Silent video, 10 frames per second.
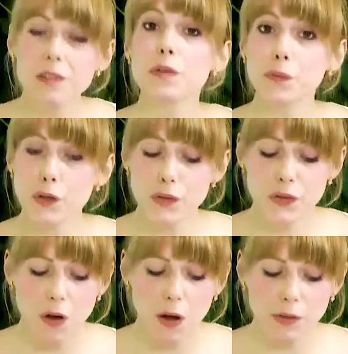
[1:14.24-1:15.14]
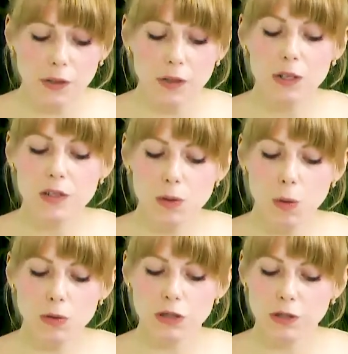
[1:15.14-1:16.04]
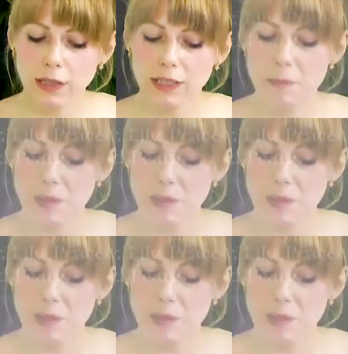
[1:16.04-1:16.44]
first novel, Soldier Lily,